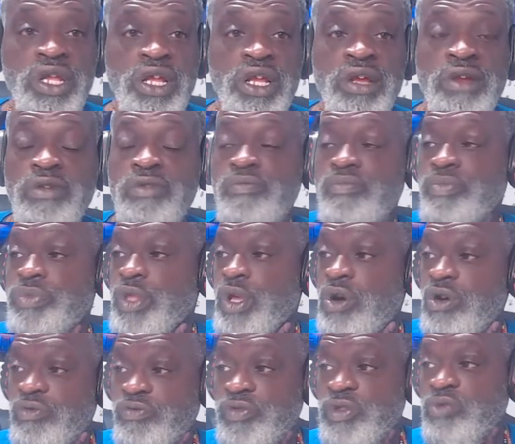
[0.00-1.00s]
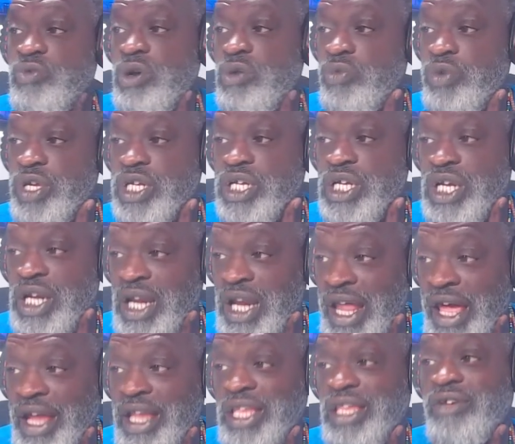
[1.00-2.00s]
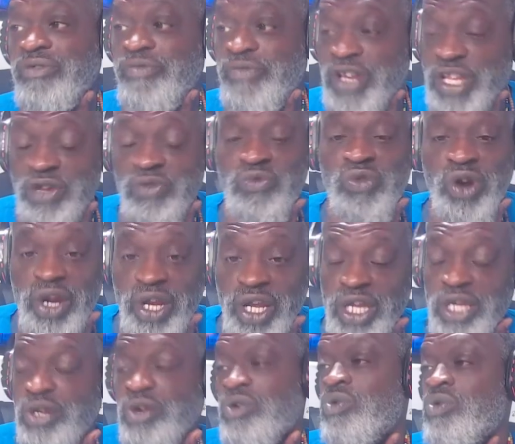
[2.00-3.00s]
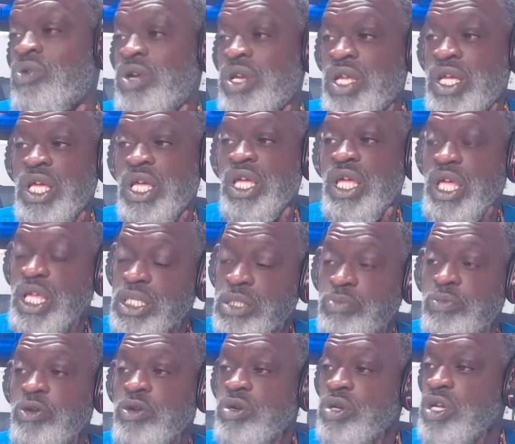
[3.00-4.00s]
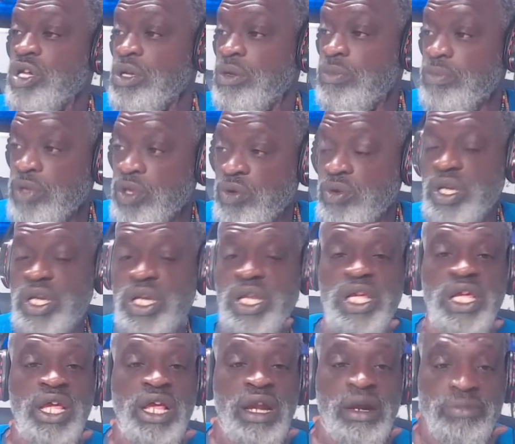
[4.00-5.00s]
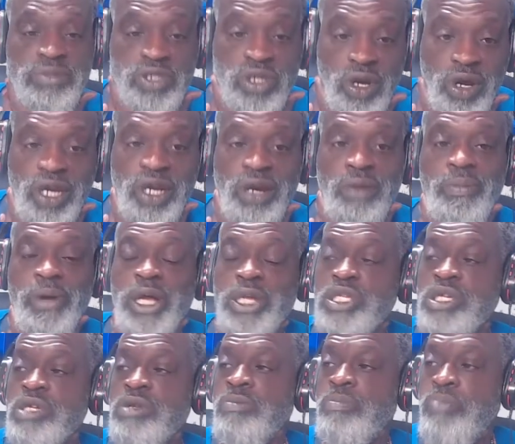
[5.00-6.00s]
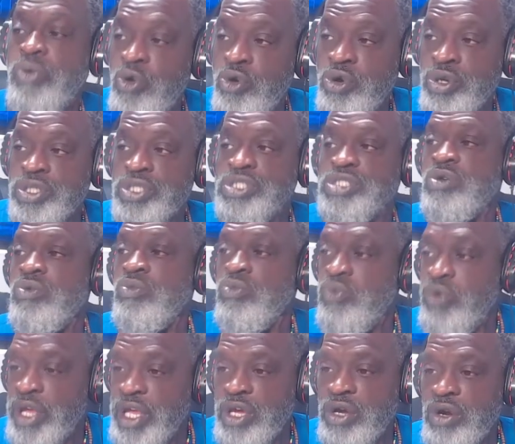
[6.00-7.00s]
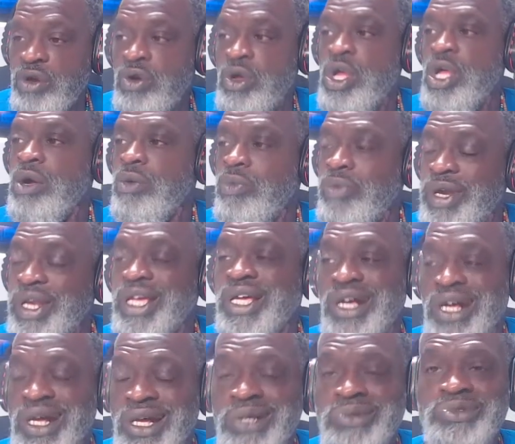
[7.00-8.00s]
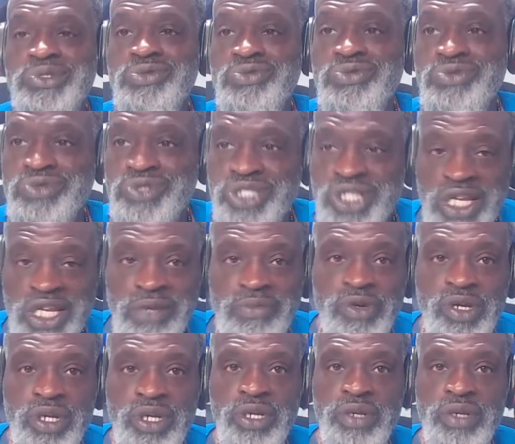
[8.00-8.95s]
And hopefully, what we collectively working on is building a community. And I'm talking about the importance of Will when it comes to Ujima.